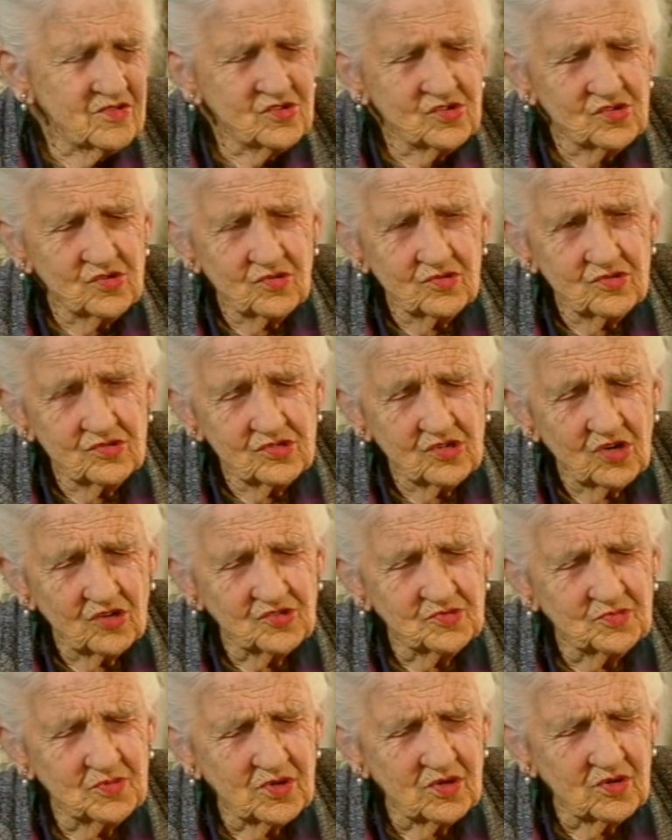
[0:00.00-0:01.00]
to the Children's
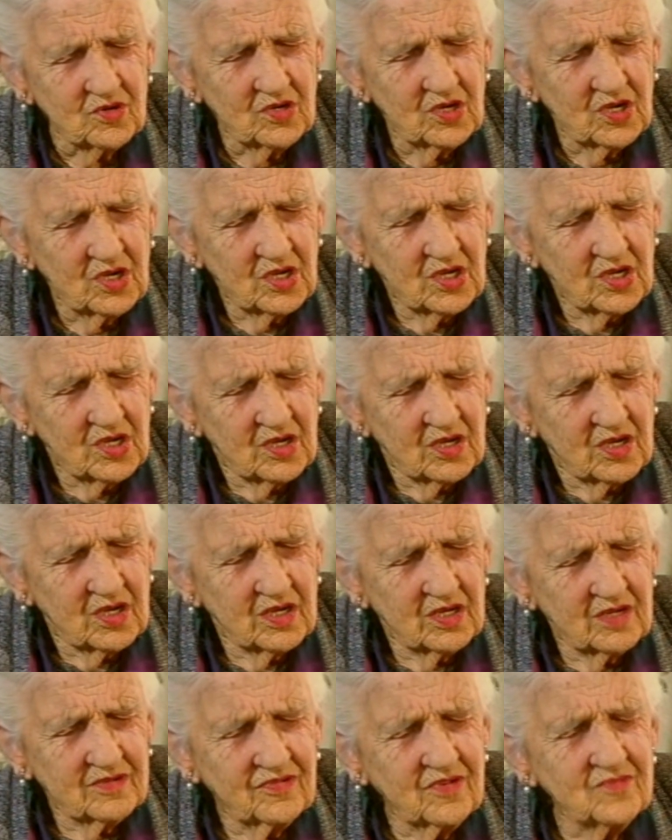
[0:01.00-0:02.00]
Hospital
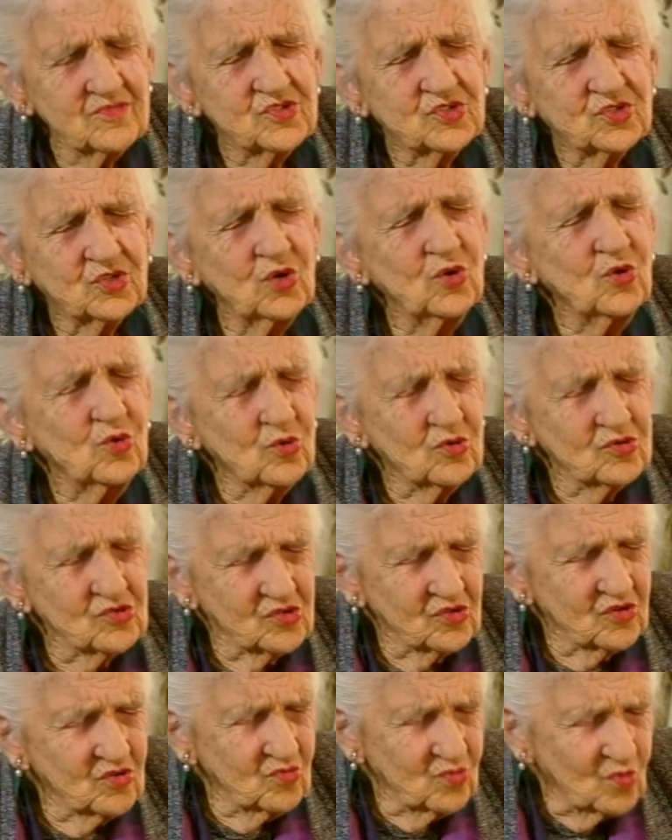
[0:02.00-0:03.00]
from school
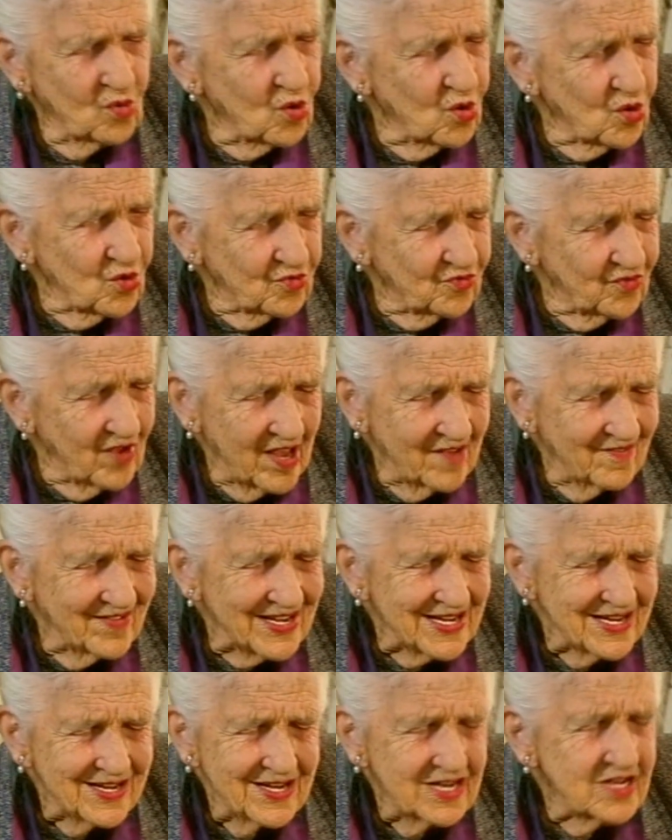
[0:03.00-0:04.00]
as a reward for
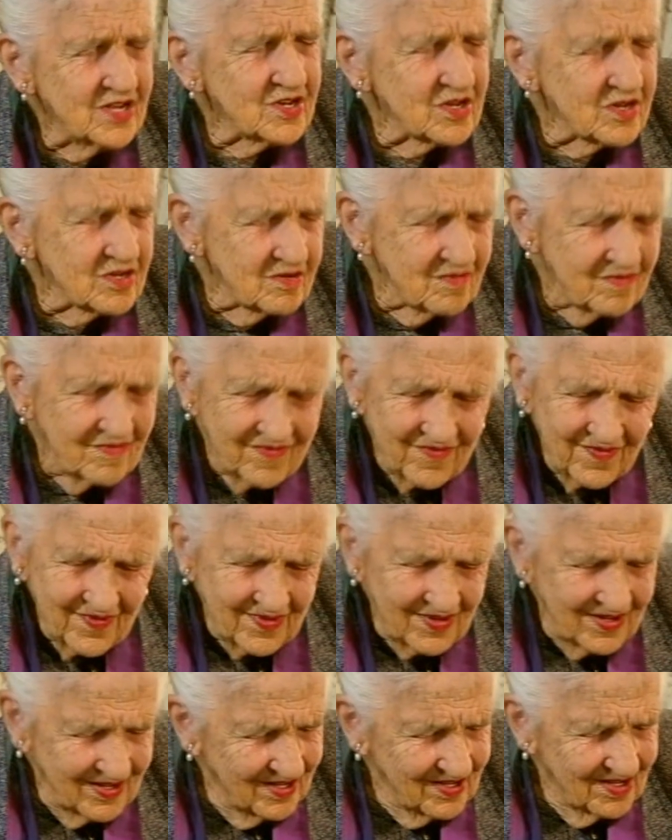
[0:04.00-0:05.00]
having knitted
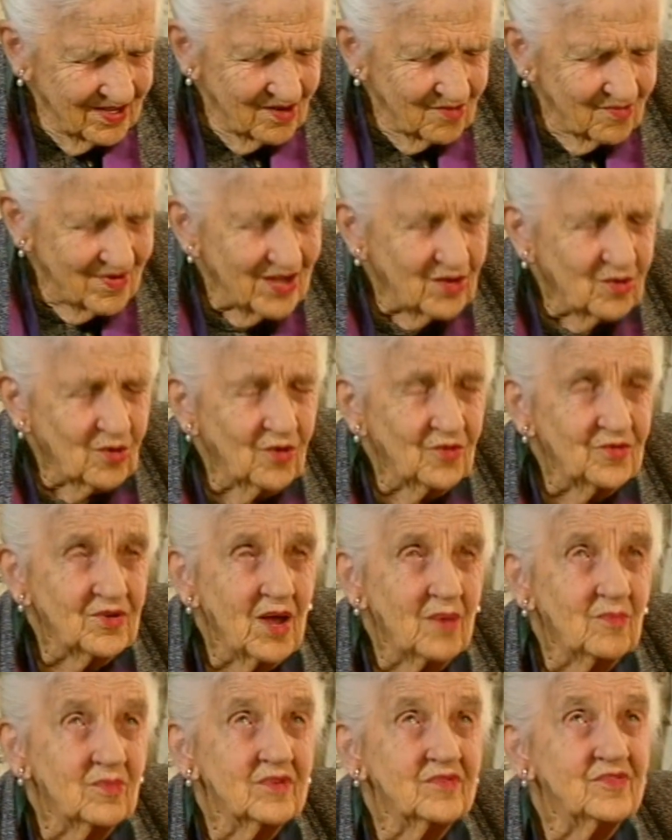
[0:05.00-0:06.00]
a record
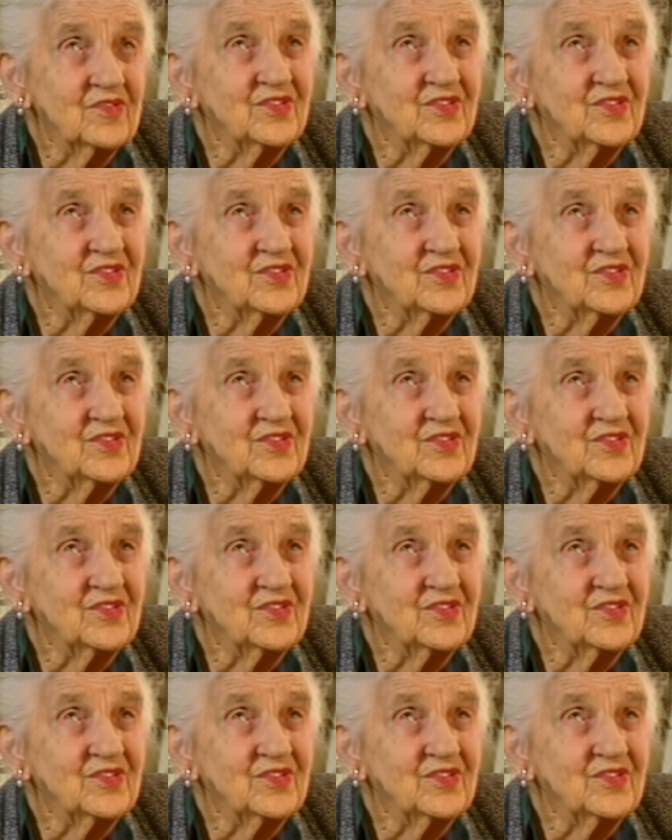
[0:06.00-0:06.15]
number of